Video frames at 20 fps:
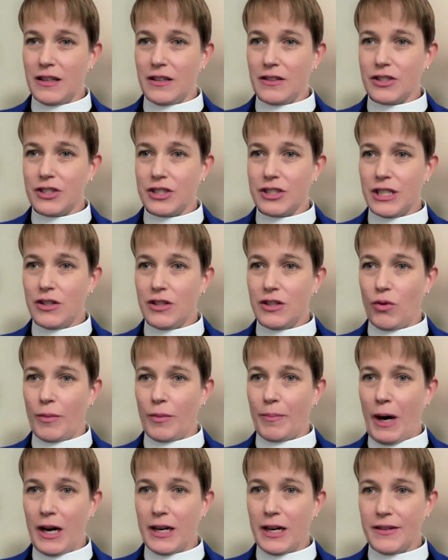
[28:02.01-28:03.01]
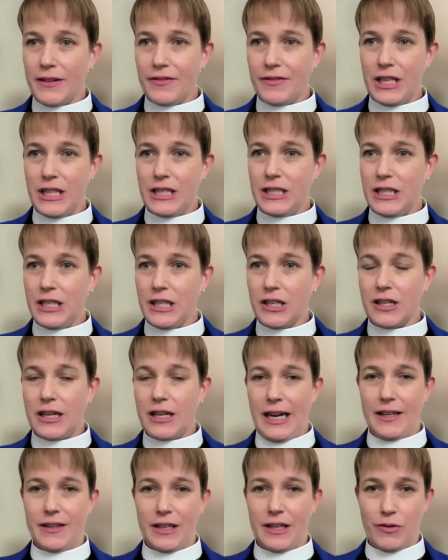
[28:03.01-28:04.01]
clergy or part of the
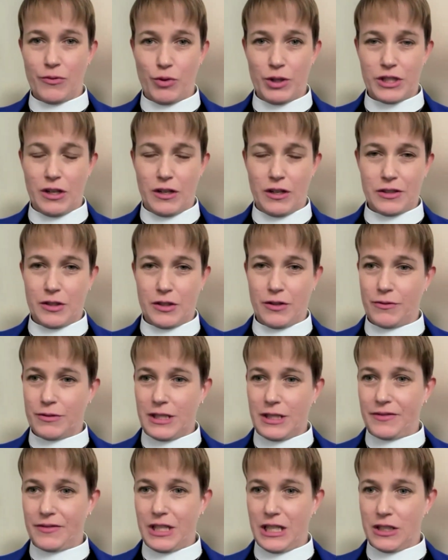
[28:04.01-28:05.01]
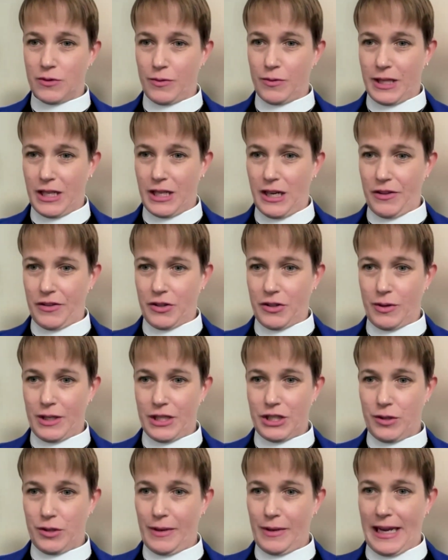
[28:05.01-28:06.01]
year, and which also dovetails with another
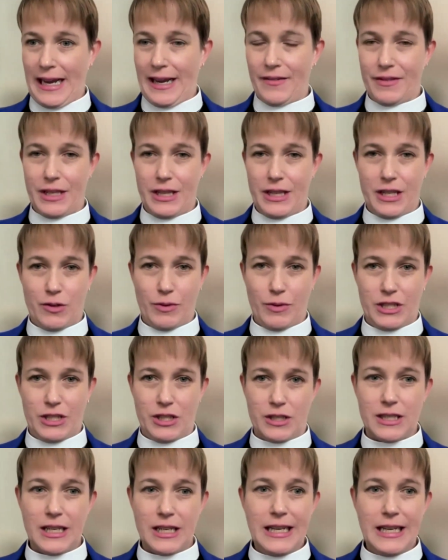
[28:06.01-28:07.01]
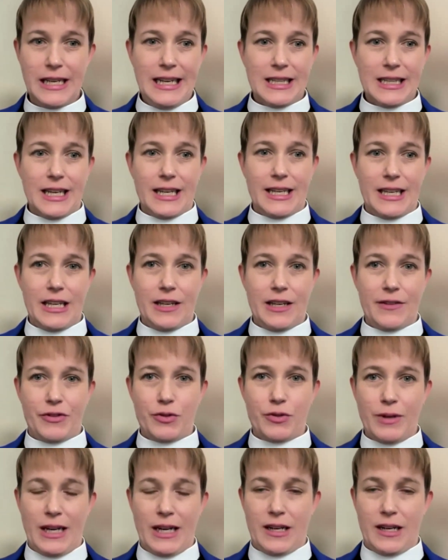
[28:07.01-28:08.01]
question we have in there, which is like
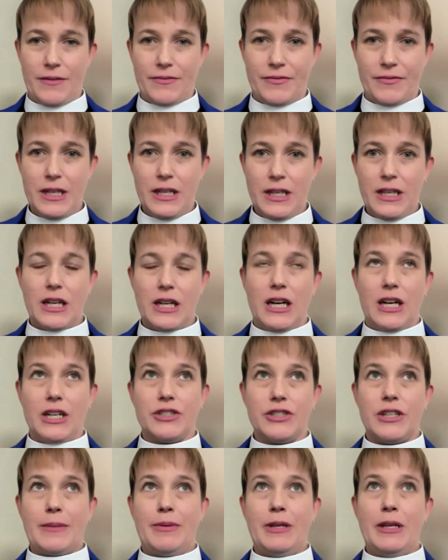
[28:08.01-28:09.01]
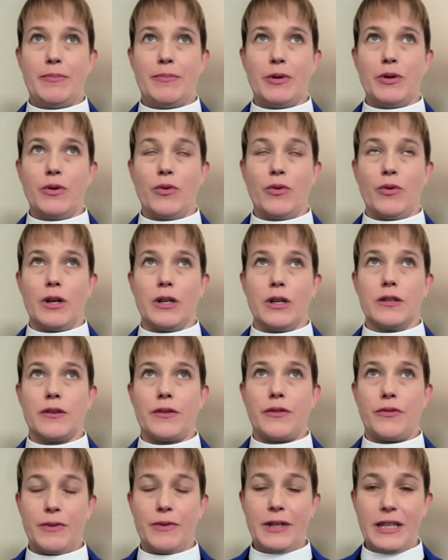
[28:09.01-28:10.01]
if you have contract people
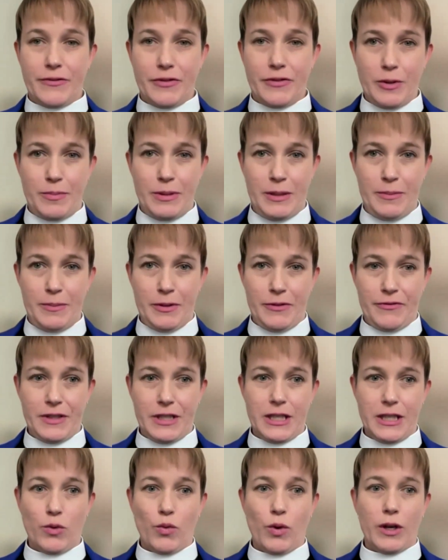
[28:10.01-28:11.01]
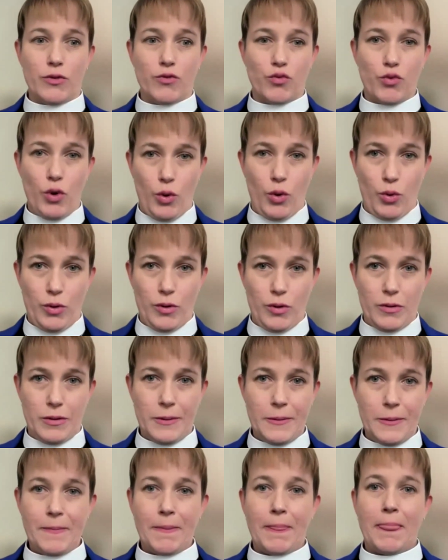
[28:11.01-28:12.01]
or 3 different people filling one
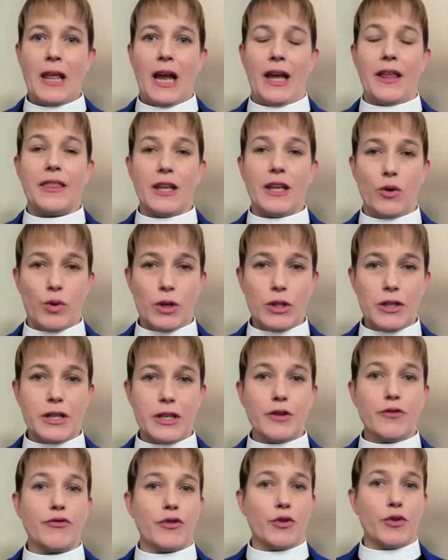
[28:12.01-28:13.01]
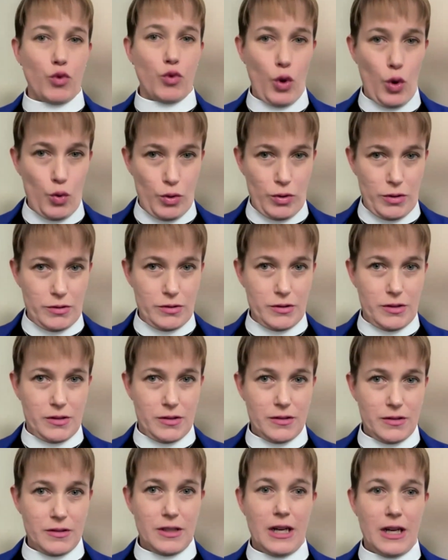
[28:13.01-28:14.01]
role. I think we're looking for
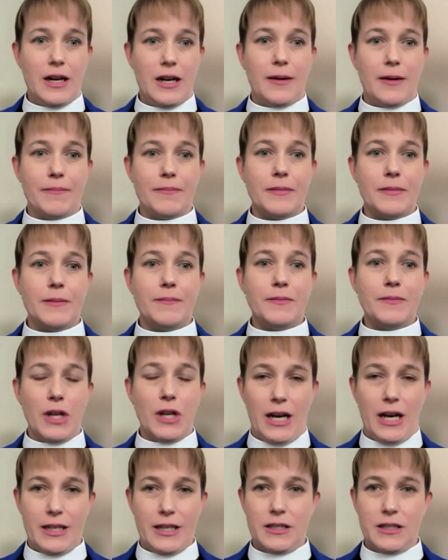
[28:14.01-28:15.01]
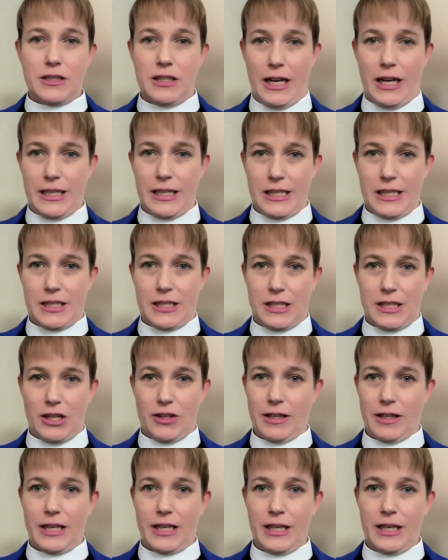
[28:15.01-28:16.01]
roles, not
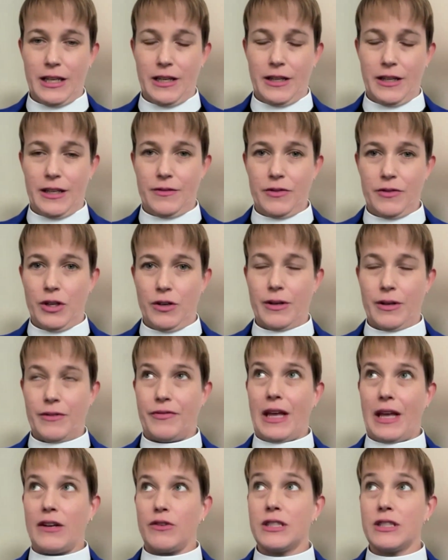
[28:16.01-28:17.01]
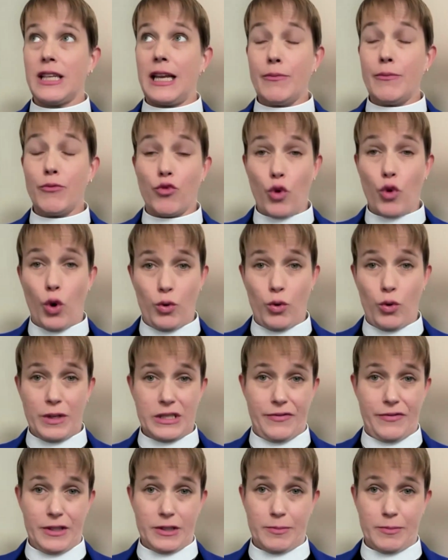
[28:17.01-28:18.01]
necessarily, you know, if that same role
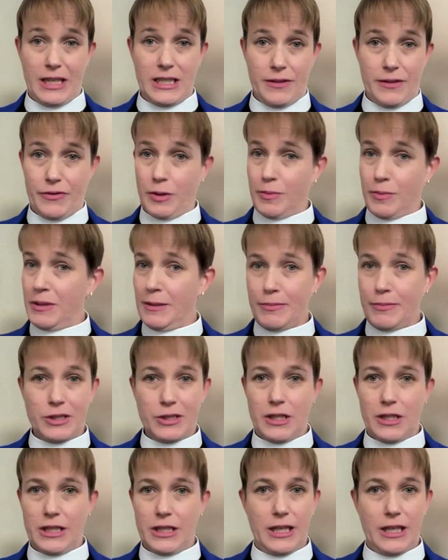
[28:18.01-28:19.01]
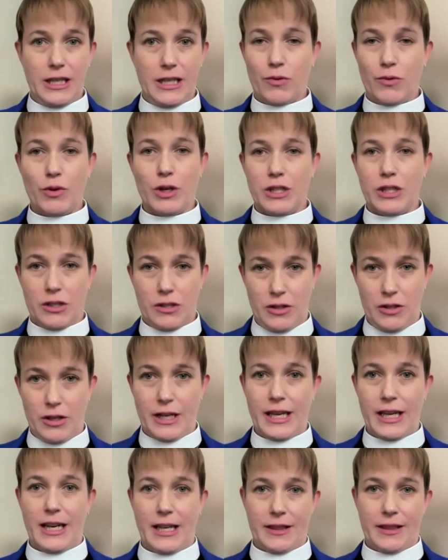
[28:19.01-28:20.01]
was filled by different people during the year, we're just
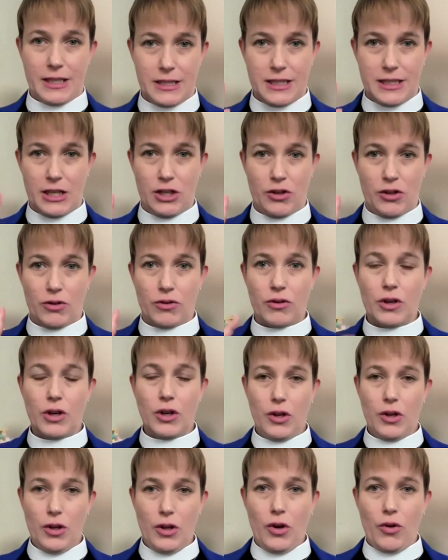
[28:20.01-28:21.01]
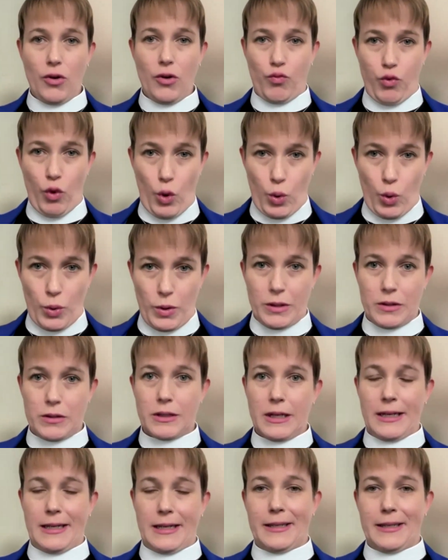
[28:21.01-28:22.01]
looking at the single role